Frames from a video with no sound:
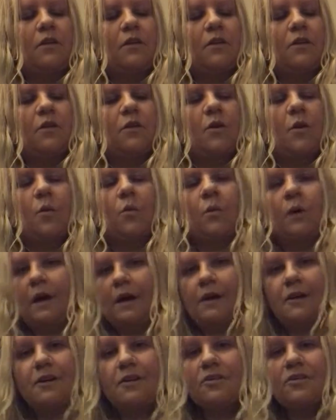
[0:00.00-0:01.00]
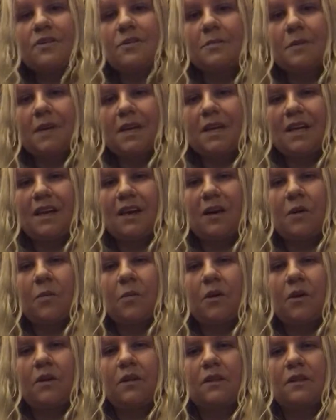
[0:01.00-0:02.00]
You know, why aren't you speaking out
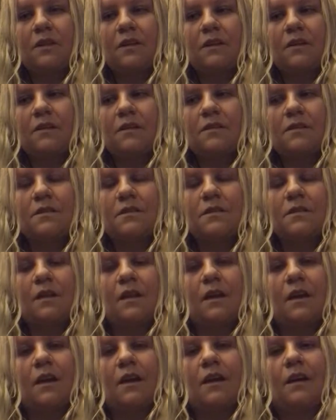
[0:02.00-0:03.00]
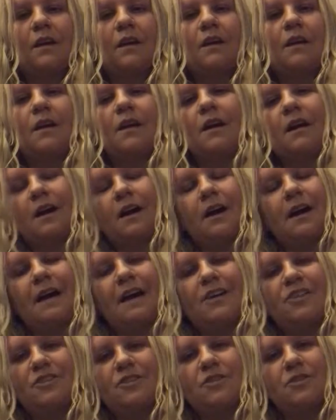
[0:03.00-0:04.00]
about this? And I
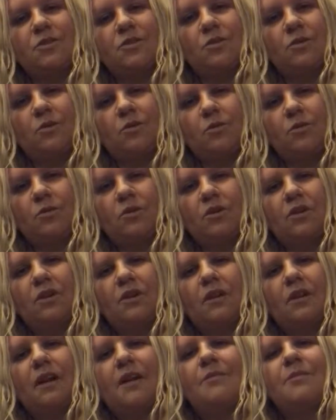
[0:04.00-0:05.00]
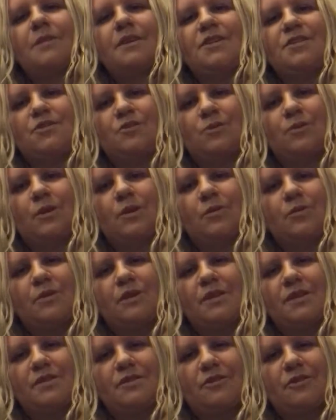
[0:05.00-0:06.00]
actually told her, well, I've been doing
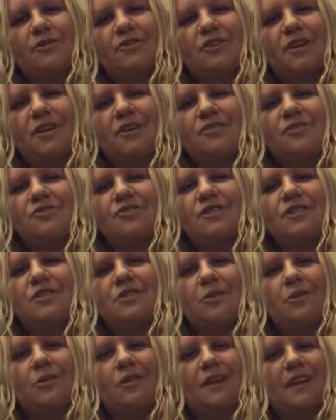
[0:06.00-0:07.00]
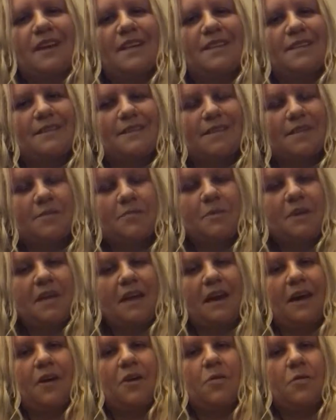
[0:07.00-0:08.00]
research. I usually don't like to speak
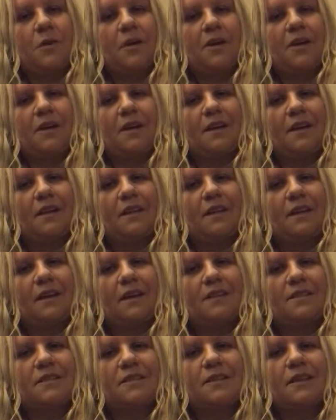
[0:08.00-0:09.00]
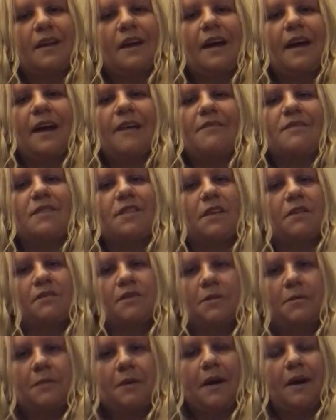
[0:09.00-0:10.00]
out about anything until I have stuff
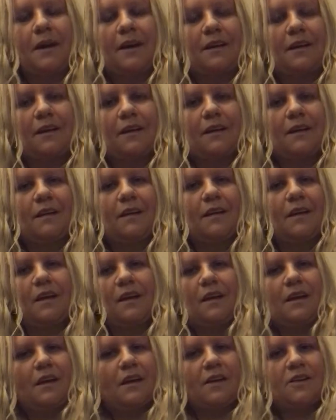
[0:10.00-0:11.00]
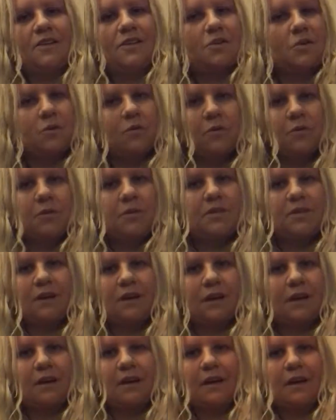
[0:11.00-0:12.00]
to back it. I just don't want to be
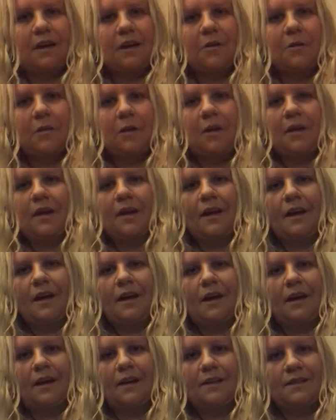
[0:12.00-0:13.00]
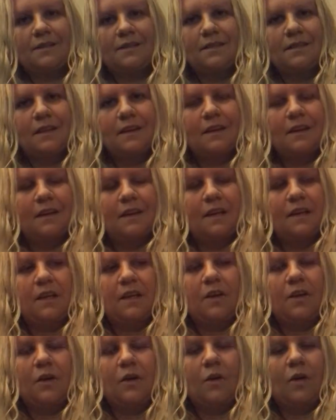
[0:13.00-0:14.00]
talking out of my ass.
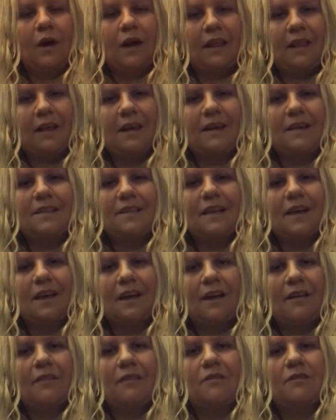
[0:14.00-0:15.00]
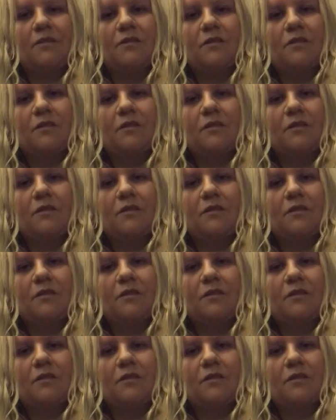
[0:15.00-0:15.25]
You know, I like to have